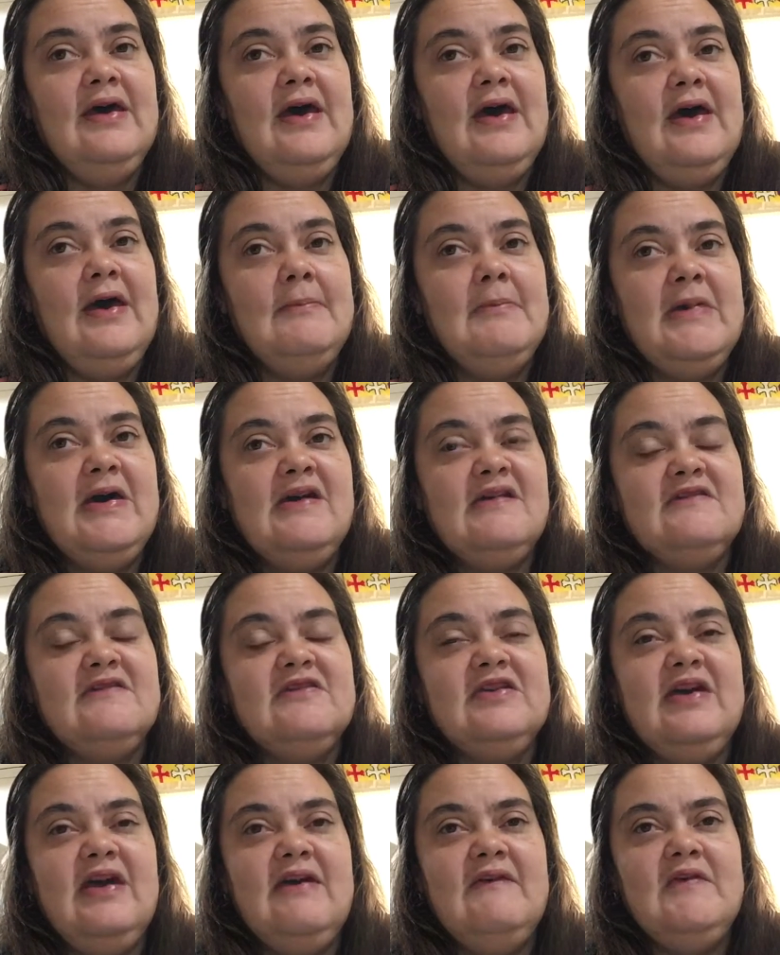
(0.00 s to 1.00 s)
I'm
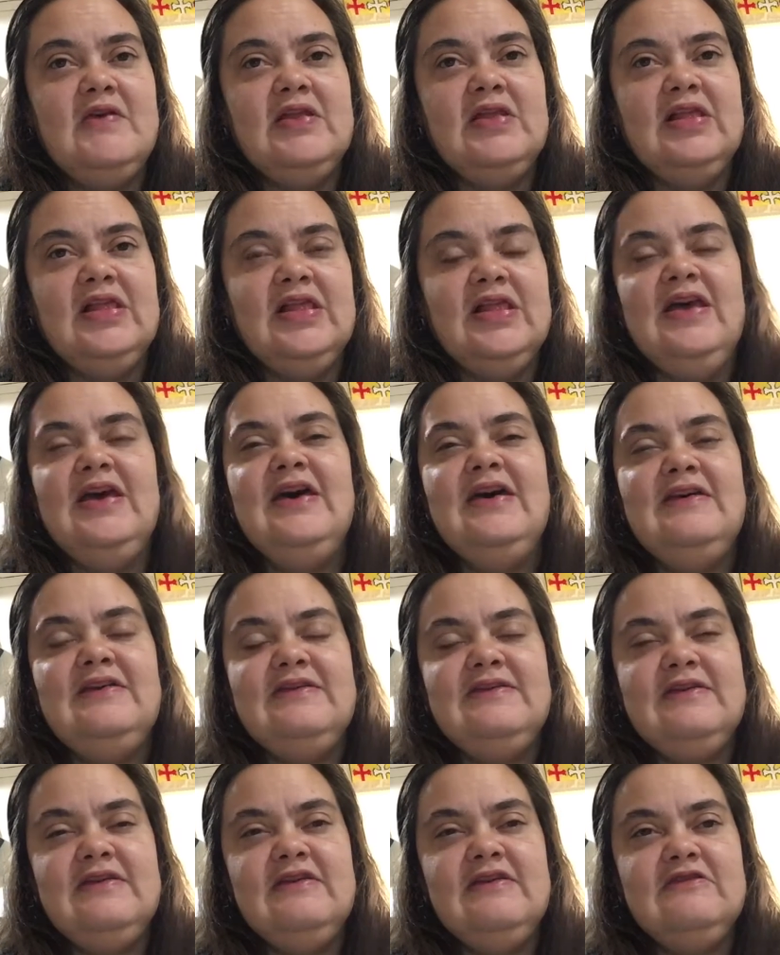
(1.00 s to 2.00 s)
actually having
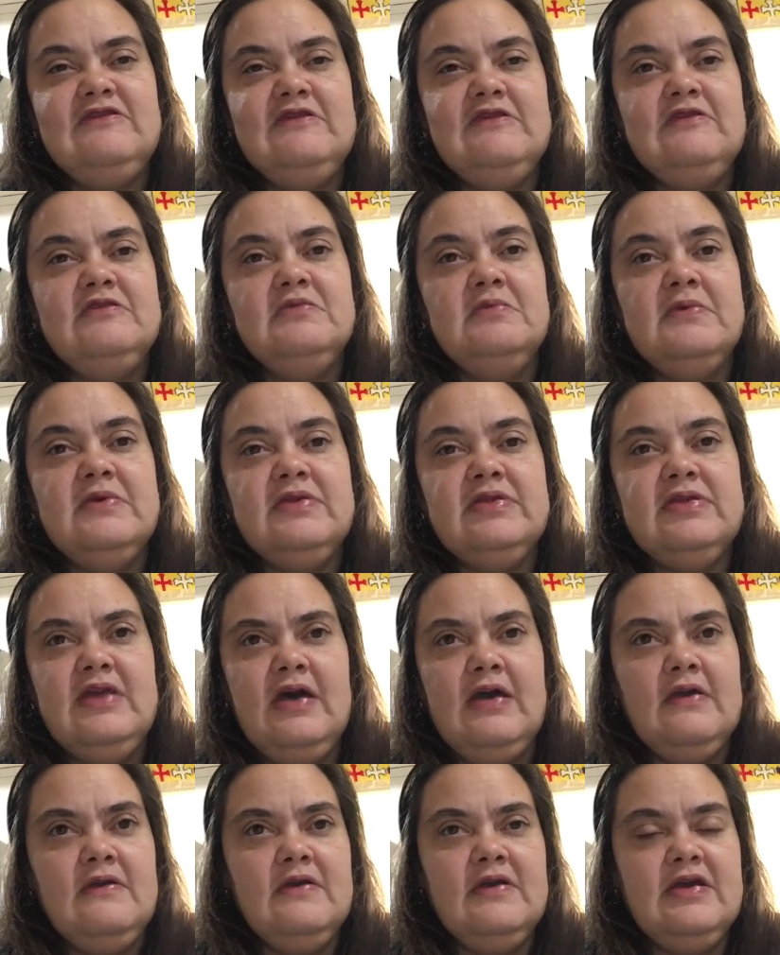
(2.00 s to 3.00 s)
less issues with
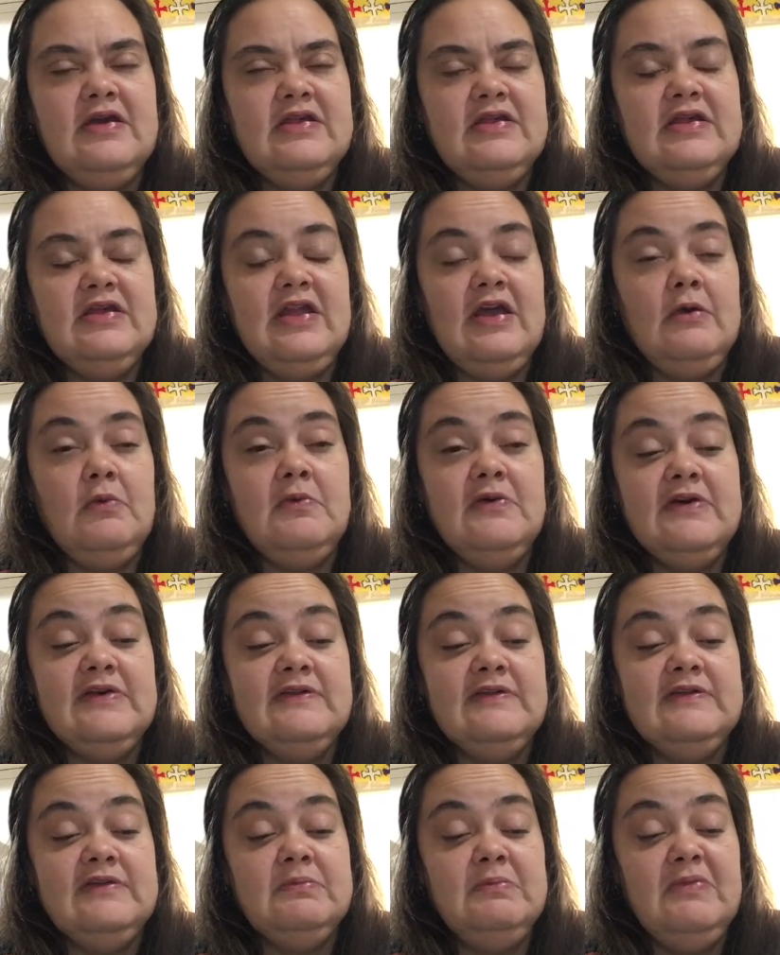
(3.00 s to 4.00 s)
diarrhea than I
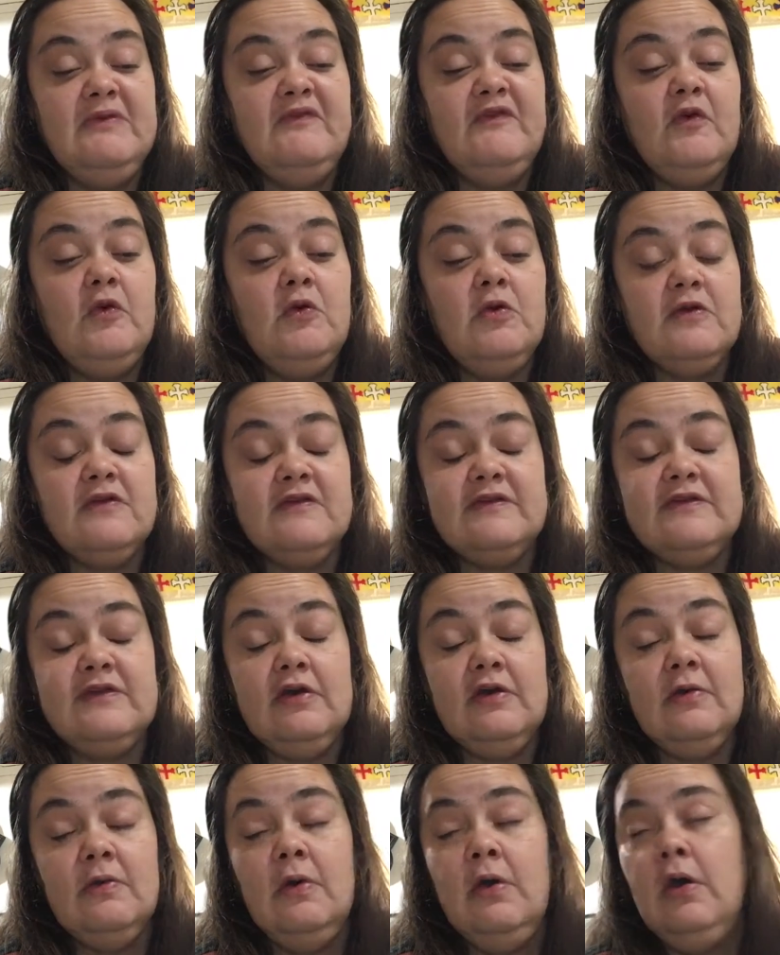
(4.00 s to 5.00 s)
was before.
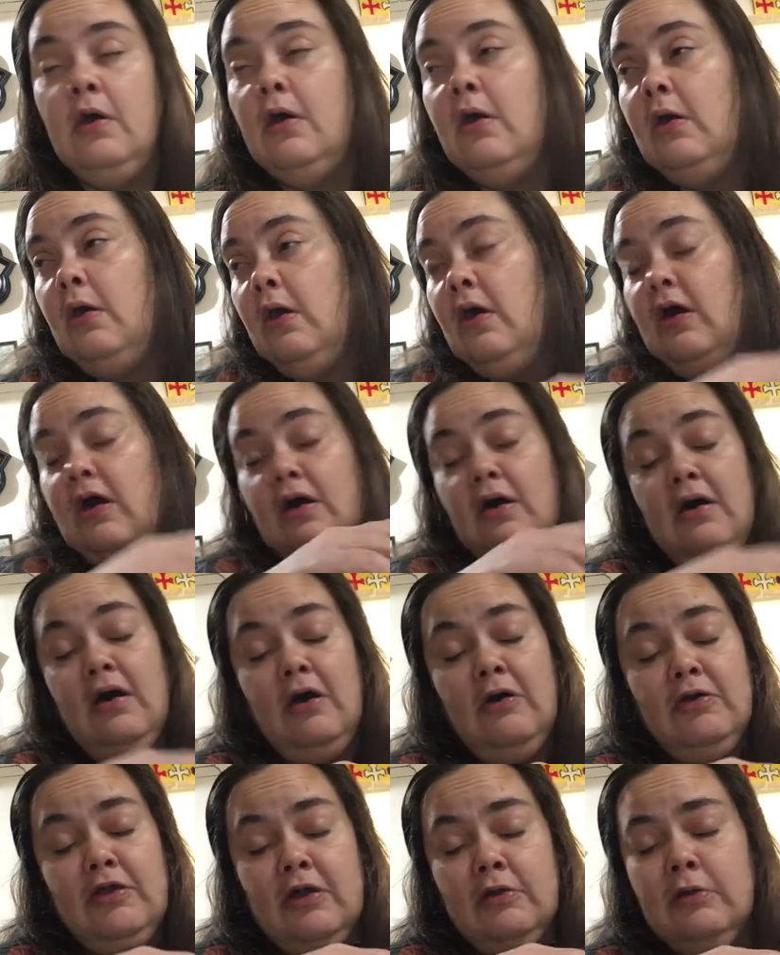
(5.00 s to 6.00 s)
So,
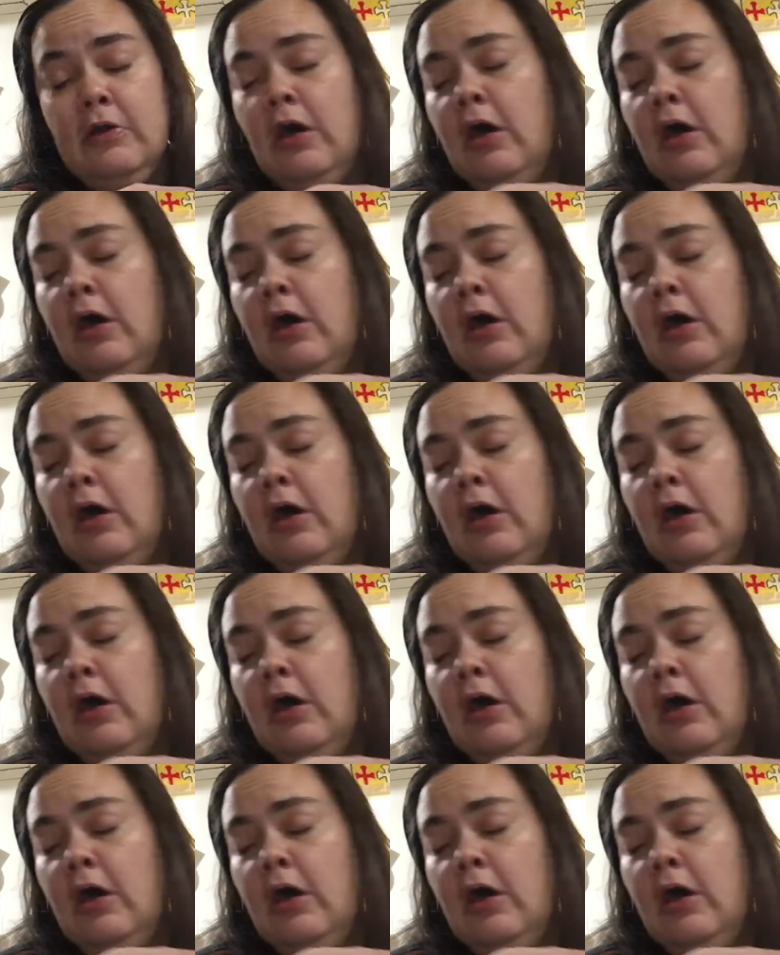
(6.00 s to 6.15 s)
hold on.